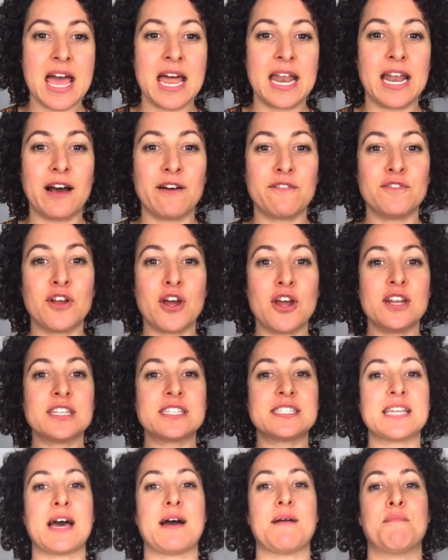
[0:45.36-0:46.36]
Now, I've
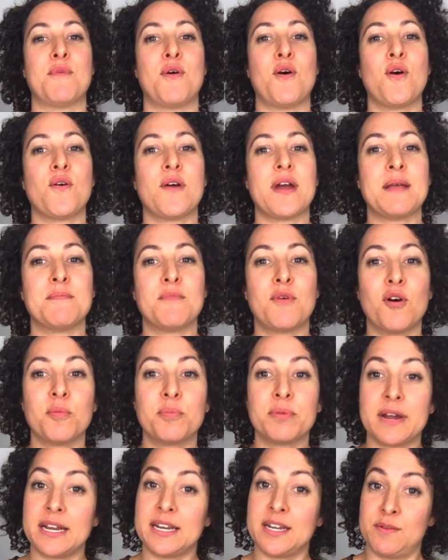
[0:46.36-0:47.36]
noticed that more and more
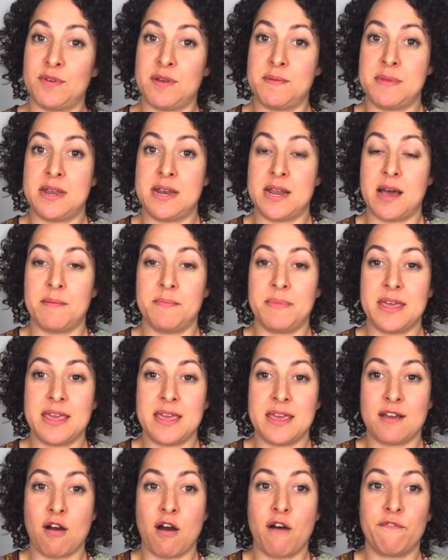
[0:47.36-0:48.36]
pregnant women are
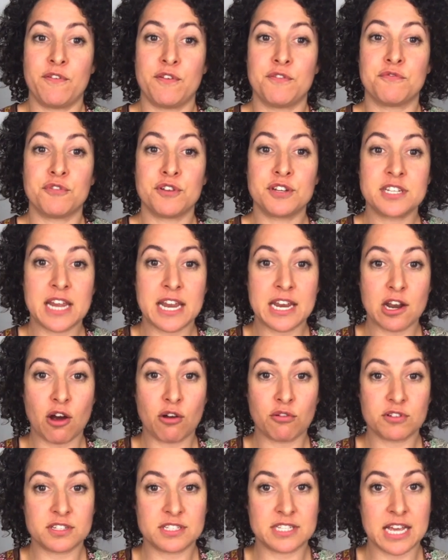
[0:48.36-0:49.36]
being offered routine
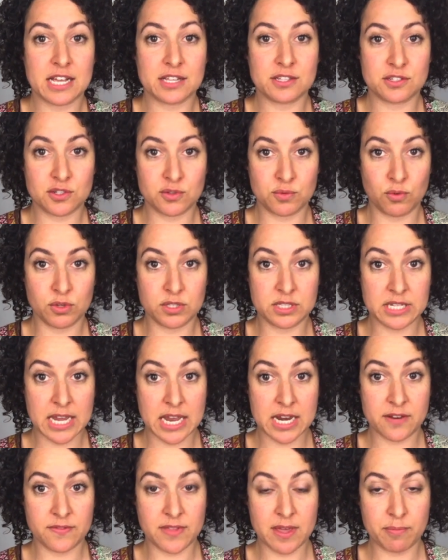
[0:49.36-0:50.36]
ultrasounds towards the
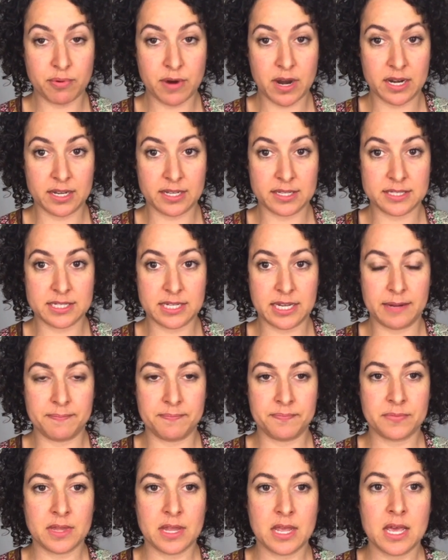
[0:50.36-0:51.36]
end of their pregnancy.
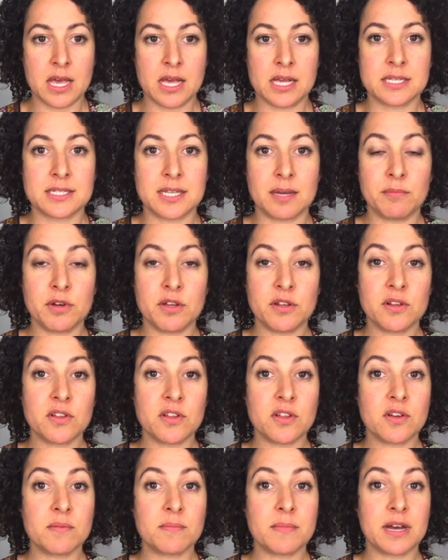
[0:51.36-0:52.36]
Some of
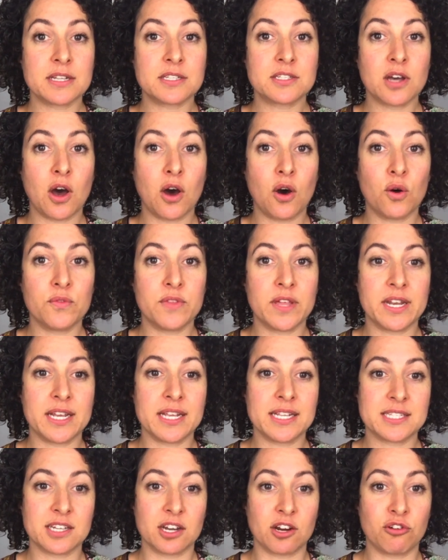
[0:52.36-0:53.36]
them are told that
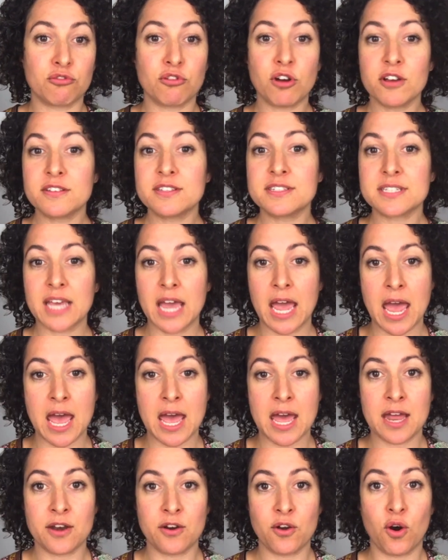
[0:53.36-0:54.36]
it's a growth
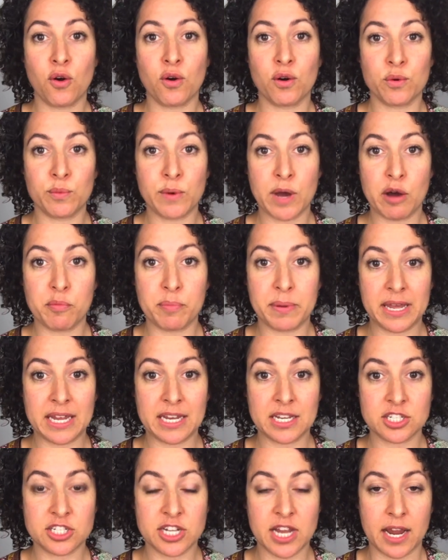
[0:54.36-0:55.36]
scan or a
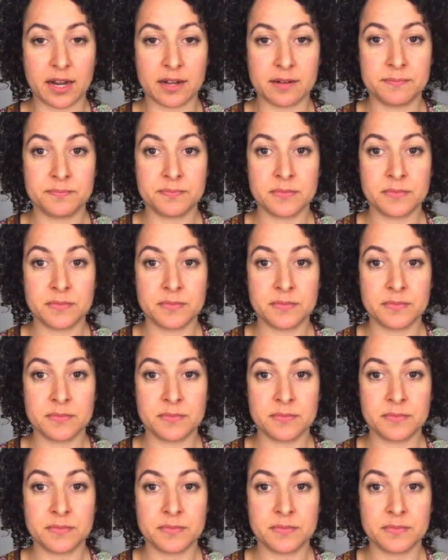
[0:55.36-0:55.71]
well-being check